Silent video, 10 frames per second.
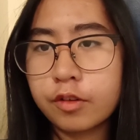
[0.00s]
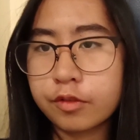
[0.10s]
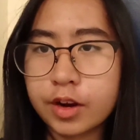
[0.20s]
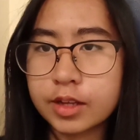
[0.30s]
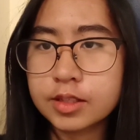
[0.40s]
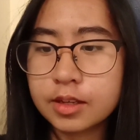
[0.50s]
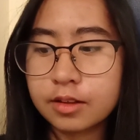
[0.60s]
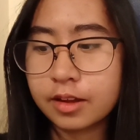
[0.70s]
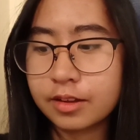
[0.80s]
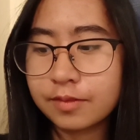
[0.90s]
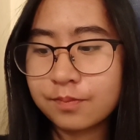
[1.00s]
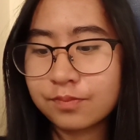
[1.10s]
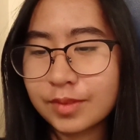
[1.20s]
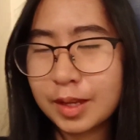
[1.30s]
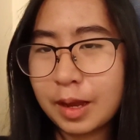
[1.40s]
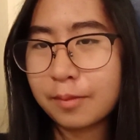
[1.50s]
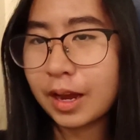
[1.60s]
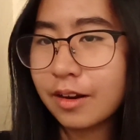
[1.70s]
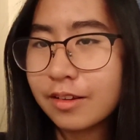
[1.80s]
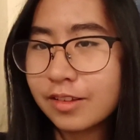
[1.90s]
from France and like I'm
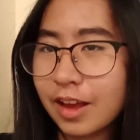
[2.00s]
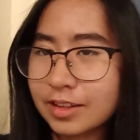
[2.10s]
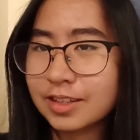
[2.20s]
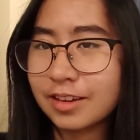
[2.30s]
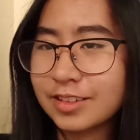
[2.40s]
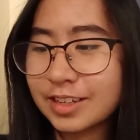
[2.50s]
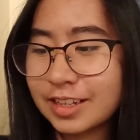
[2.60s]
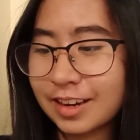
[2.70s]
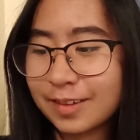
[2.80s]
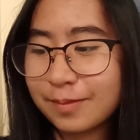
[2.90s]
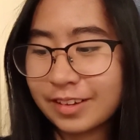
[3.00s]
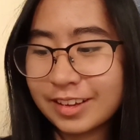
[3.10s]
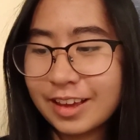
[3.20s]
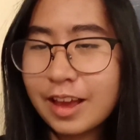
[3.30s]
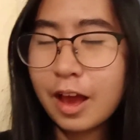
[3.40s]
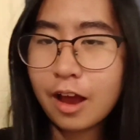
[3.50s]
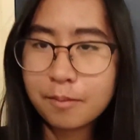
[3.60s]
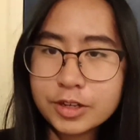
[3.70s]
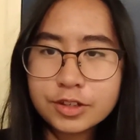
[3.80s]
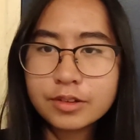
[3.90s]
kind of excited to eat it, but
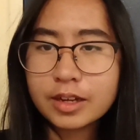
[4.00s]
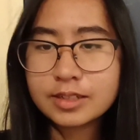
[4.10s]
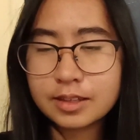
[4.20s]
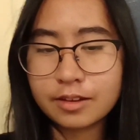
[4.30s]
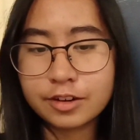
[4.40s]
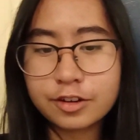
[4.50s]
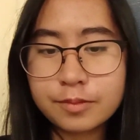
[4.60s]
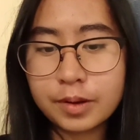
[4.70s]
I'm gonna show you guys later.